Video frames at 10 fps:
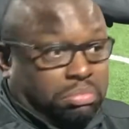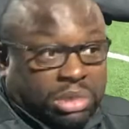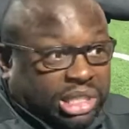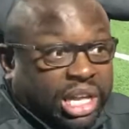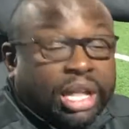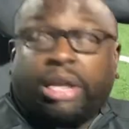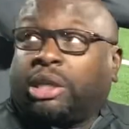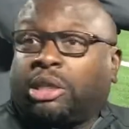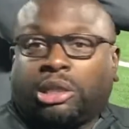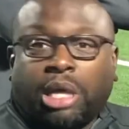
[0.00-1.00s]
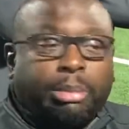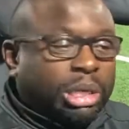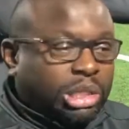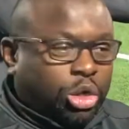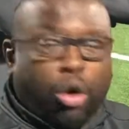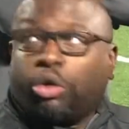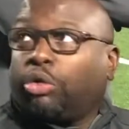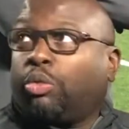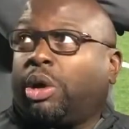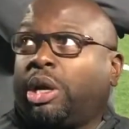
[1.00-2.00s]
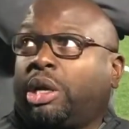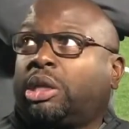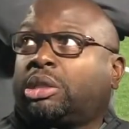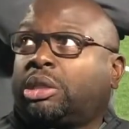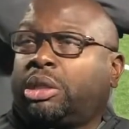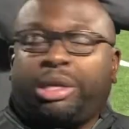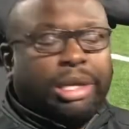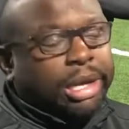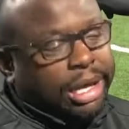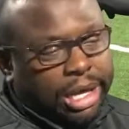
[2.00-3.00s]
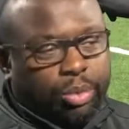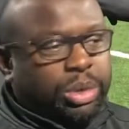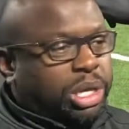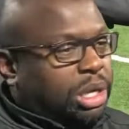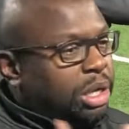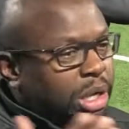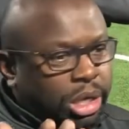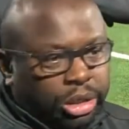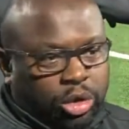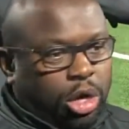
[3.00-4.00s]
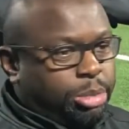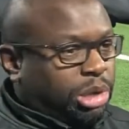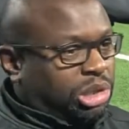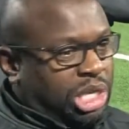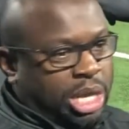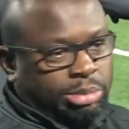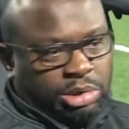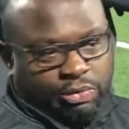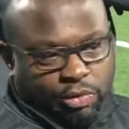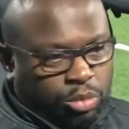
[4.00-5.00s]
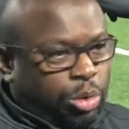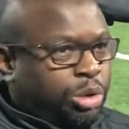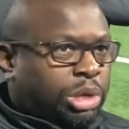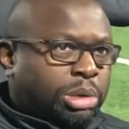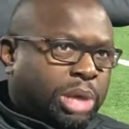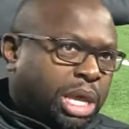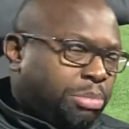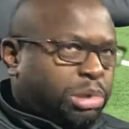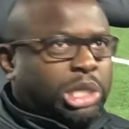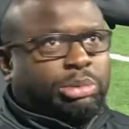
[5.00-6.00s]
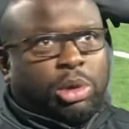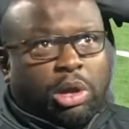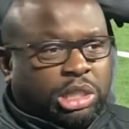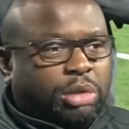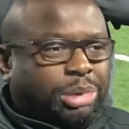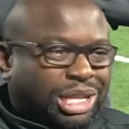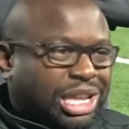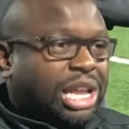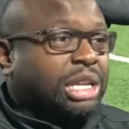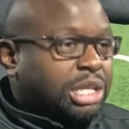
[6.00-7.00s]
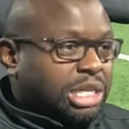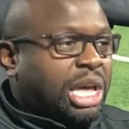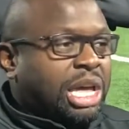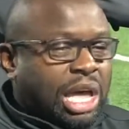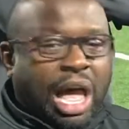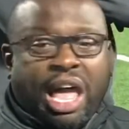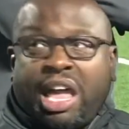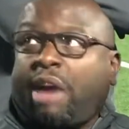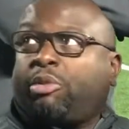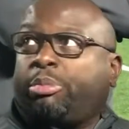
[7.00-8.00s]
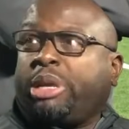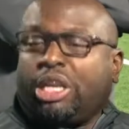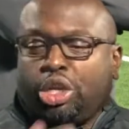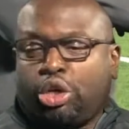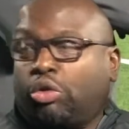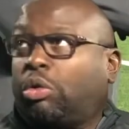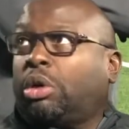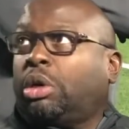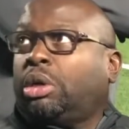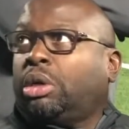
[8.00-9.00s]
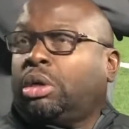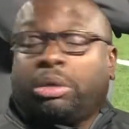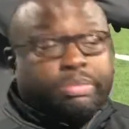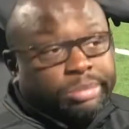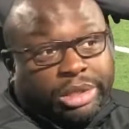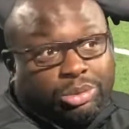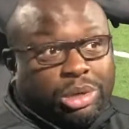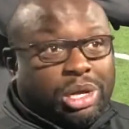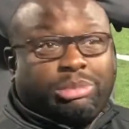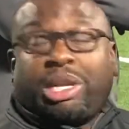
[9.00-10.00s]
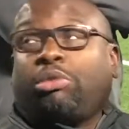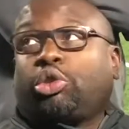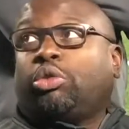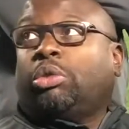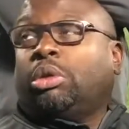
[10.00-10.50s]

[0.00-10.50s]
That's it. Let's not make this harder than what it is. And again, we can talk about schemes and footwork and hand placement and all that stuff, but at the end of the day, I have to beat you. That's what it comes down to.